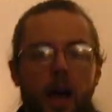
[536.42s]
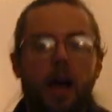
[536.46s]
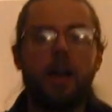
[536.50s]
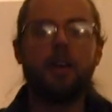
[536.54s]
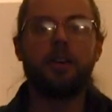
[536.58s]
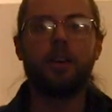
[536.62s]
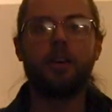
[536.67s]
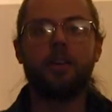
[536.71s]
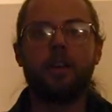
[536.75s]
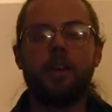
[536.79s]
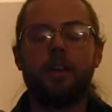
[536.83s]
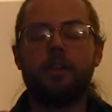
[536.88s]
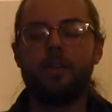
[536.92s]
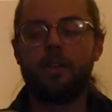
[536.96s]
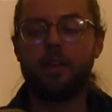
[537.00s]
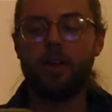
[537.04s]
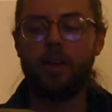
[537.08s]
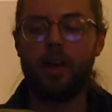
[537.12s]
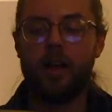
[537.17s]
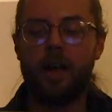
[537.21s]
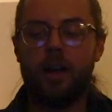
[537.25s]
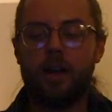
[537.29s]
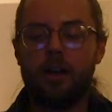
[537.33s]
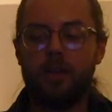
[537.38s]
I don't even know
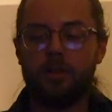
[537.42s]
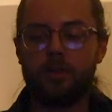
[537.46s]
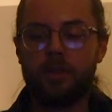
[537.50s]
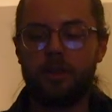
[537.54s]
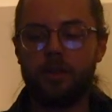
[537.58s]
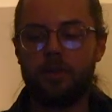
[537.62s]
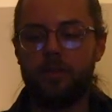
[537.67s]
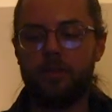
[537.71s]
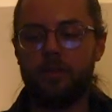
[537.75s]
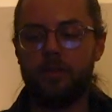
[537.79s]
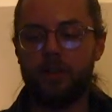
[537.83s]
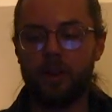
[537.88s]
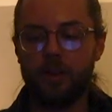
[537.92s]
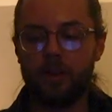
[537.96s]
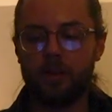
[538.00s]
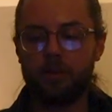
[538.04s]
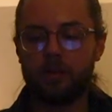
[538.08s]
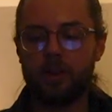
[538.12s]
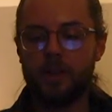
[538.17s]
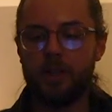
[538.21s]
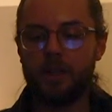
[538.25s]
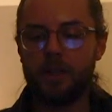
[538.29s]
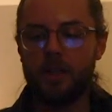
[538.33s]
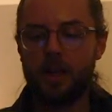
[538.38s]
how to feel
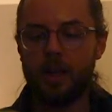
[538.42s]
right